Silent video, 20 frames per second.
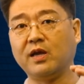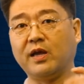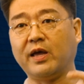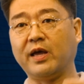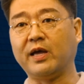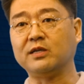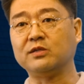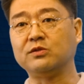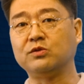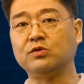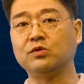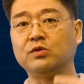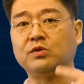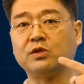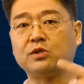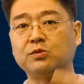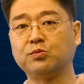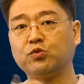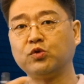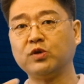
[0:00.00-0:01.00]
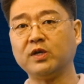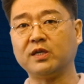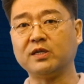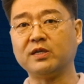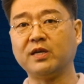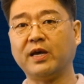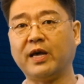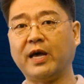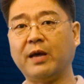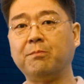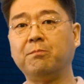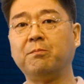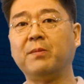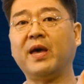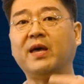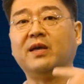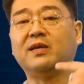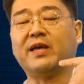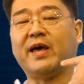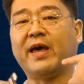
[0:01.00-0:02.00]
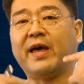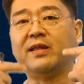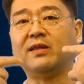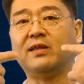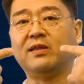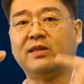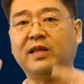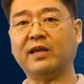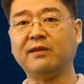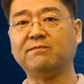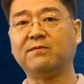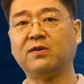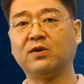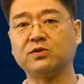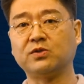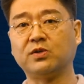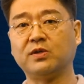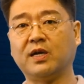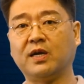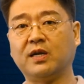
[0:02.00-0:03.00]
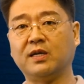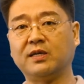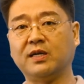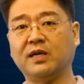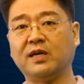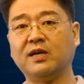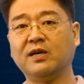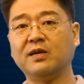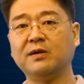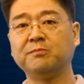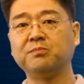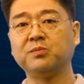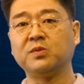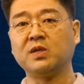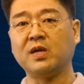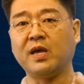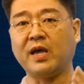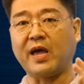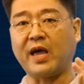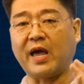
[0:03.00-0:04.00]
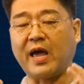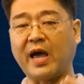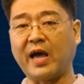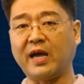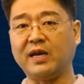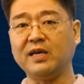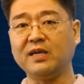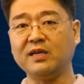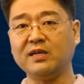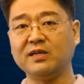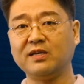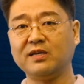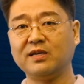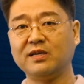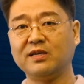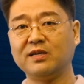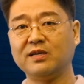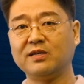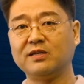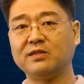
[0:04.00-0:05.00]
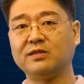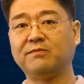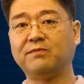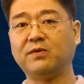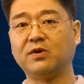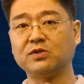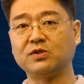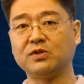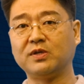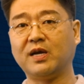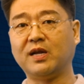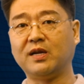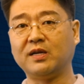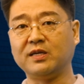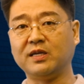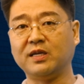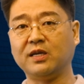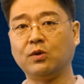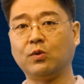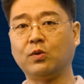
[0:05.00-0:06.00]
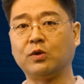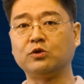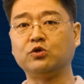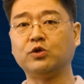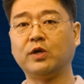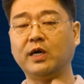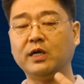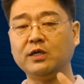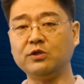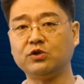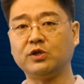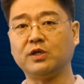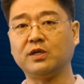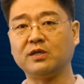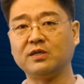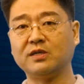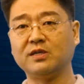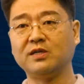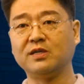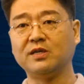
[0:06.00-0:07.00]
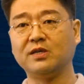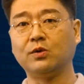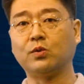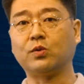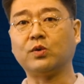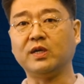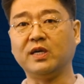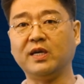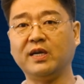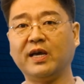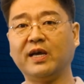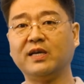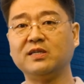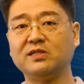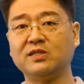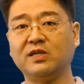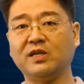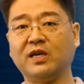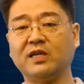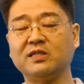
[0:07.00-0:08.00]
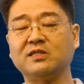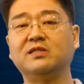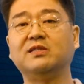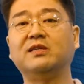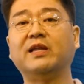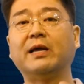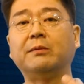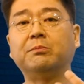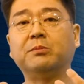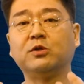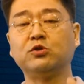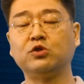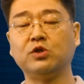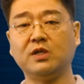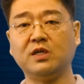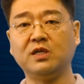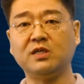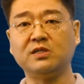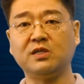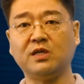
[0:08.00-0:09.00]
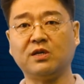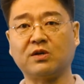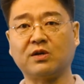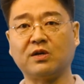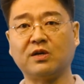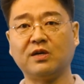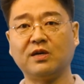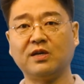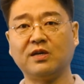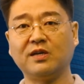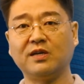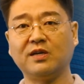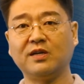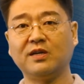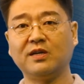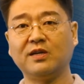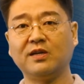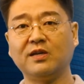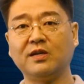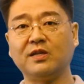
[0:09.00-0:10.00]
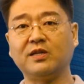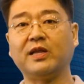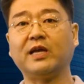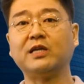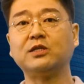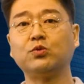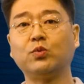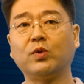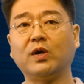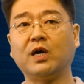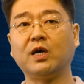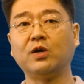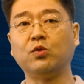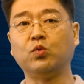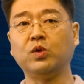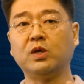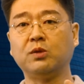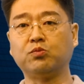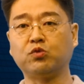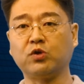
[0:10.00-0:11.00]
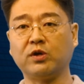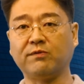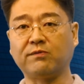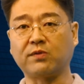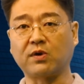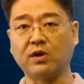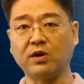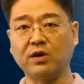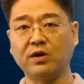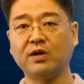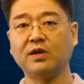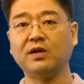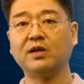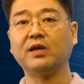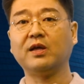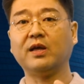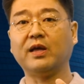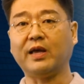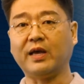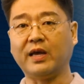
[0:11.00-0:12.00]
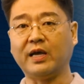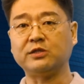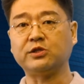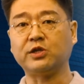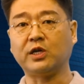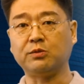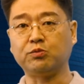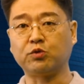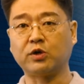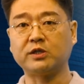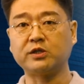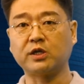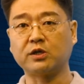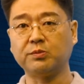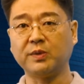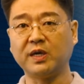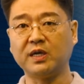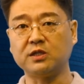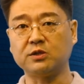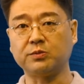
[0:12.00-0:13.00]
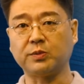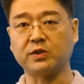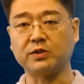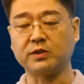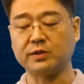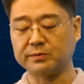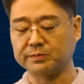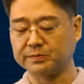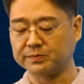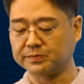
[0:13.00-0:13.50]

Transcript: and do the sprint and add that functionality. Adding the functionality or changing or enhancing is that much easier. That's why we prefer Agile project management.